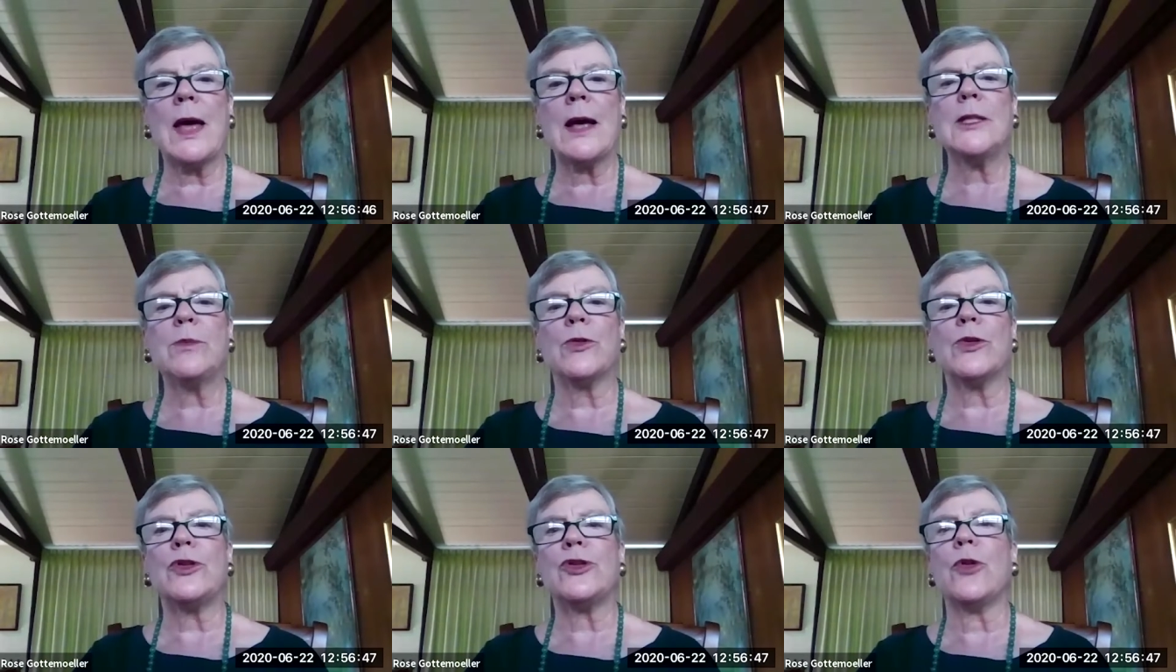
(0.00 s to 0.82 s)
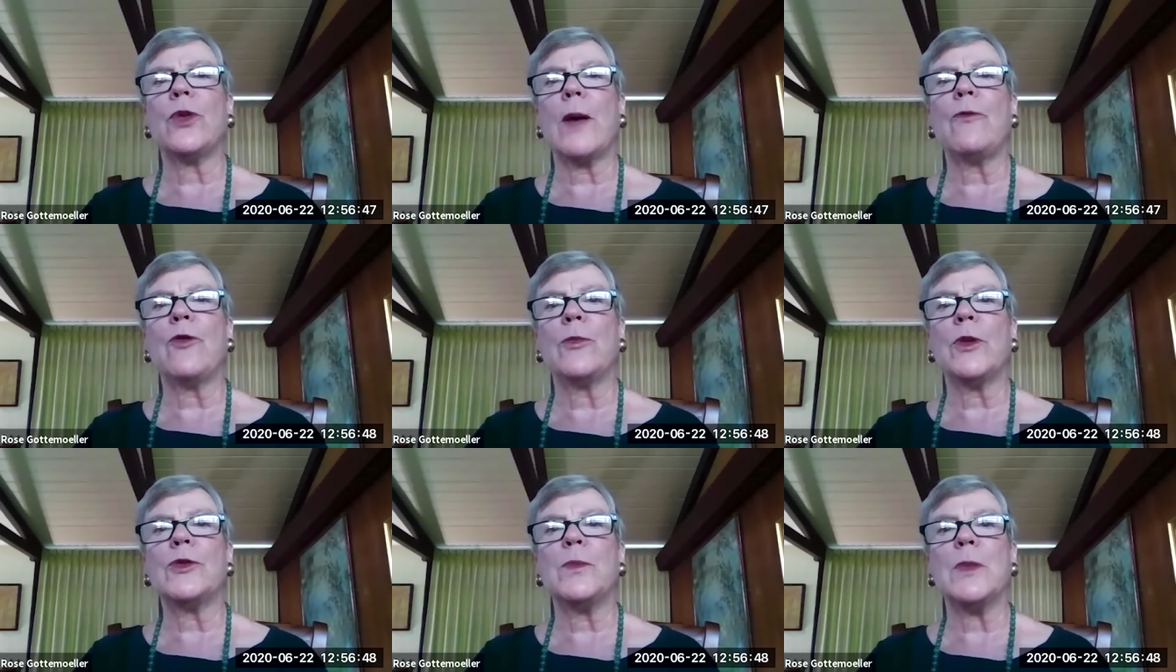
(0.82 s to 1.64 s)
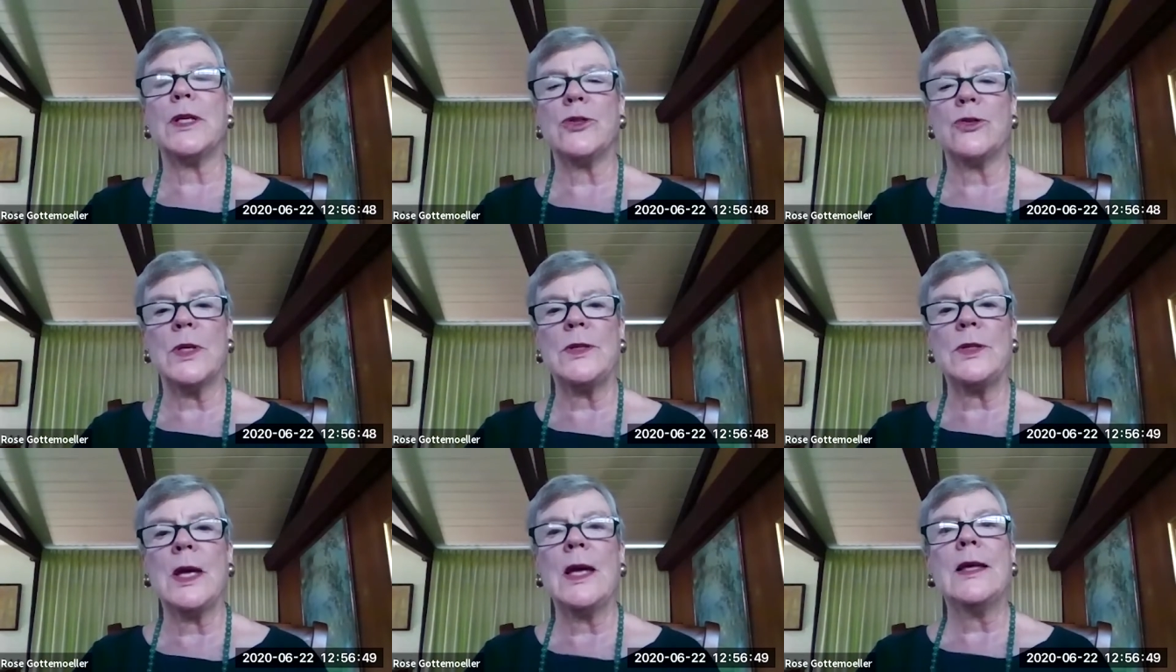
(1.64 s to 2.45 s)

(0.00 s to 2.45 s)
experts showed up from those ministries,